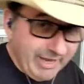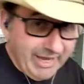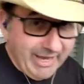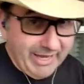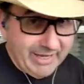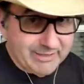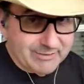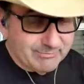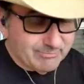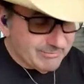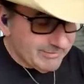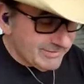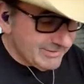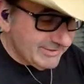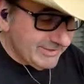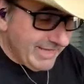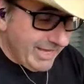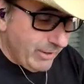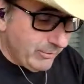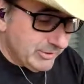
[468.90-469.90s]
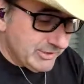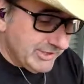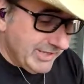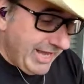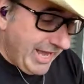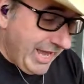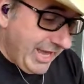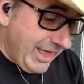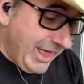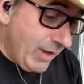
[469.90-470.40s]
And that was
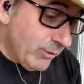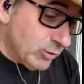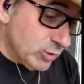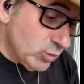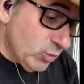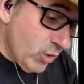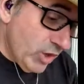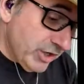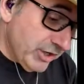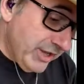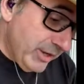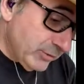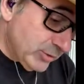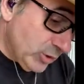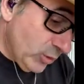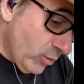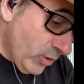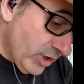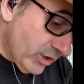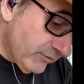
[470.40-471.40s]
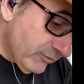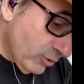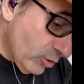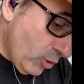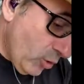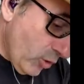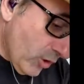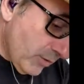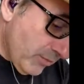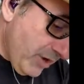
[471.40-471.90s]
a wonderful
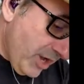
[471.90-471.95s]
cork